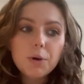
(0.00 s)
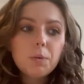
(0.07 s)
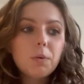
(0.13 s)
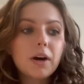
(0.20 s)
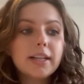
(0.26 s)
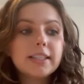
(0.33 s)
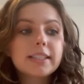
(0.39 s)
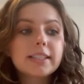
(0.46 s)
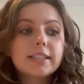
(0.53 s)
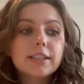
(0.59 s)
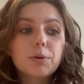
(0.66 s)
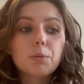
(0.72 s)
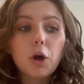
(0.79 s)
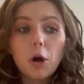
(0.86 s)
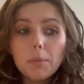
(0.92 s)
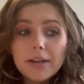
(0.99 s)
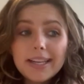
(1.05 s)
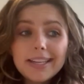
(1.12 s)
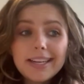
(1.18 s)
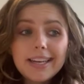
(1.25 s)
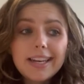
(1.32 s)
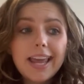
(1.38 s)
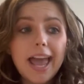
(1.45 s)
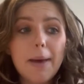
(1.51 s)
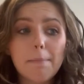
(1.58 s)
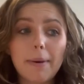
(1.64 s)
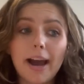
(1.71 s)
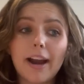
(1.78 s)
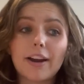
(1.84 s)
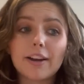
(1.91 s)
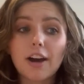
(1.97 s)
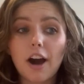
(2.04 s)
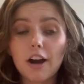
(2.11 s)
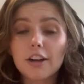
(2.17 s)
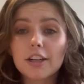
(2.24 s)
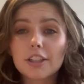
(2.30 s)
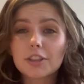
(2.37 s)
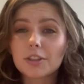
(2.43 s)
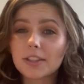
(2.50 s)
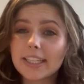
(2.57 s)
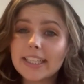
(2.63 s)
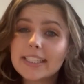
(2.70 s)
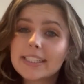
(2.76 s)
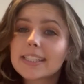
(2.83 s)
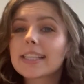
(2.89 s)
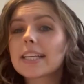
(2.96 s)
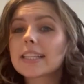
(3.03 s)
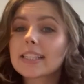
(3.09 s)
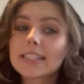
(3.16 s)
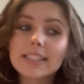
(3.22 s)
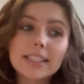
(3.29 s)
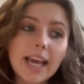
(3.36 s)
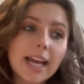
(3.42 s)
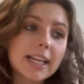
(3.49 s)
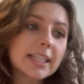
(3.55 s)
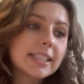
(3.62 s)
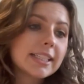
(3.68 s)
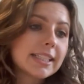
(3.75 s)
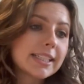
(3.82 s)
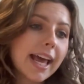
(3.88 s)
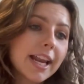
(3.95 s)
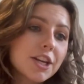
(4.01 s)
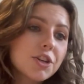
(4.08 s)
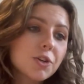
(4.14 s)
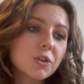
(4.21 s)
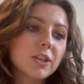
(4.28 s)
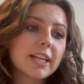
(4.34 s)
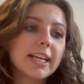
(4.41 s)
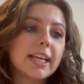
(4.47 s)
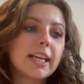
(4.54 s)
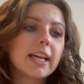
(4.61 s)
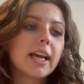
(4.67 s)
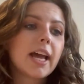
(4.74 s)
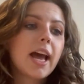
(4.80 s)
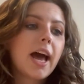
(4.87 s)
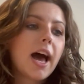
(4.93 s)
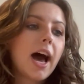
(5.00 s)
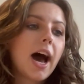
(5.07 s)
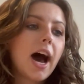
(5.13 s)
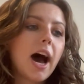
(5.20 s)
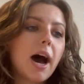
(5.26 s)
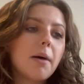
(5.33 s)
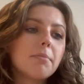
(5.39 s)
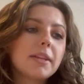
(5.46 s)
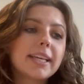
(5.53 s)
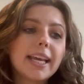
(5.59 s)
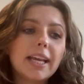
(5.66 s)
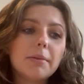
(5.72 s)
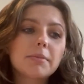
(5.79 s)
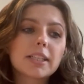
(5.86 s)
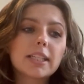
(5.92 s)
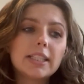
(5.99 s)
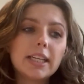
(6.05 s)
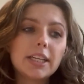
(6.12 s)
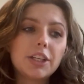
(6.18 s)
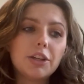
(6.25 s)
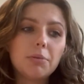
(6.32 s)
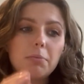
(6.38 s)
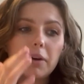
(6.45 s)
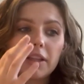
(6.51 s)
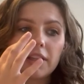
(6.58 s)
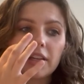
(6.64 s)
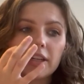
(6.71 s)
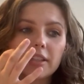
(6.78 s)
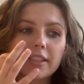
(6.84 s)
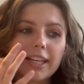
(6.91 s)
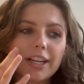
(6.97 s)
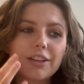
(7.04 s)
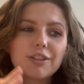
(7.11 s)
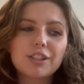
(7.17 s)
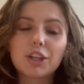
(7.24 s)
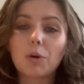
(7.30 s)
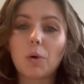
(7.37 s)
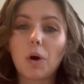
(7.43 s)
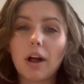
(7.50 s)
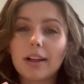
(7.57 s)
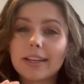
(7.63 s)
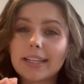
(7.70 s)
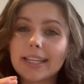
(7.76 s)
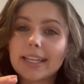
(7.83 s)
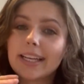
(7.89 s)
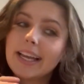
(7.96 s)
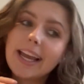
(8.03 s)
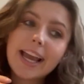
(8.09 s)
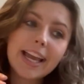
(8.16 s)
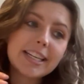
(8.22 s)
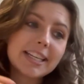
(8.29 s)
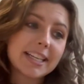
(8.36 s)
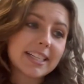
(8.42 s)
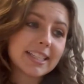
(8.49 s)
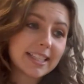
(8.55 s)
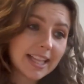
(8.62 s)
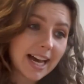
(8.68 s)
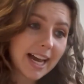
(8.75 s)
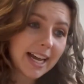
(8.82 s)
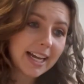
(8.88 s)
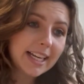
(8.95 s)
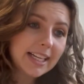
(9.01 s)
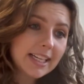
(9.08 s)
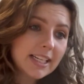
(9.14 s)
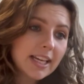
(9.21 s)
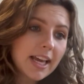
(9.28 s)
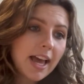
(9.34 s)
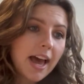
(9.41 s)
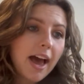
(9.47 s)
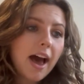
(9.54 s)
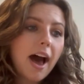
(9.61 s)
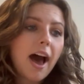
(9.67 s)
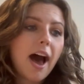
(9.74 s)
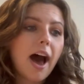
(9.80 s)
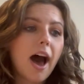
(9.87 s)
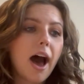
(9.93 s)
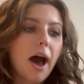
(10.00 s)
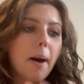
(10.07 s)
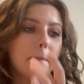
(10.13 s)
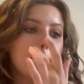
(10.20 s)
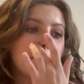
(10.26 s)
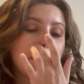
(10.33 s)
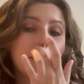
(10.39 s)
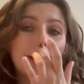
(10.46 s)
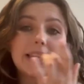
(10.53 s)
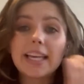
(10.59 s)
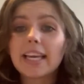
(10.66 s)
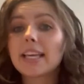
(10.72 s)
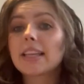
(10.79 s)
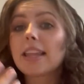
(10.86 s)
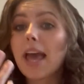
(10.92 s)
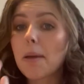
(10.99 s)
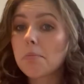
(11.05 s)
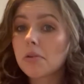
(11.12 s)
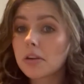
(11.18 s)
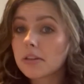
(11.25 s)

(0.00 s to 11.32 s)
once the Roman Empire conquered Greece in like the 2nd century, the games continued, but their standards and quality declined. Like the Emperor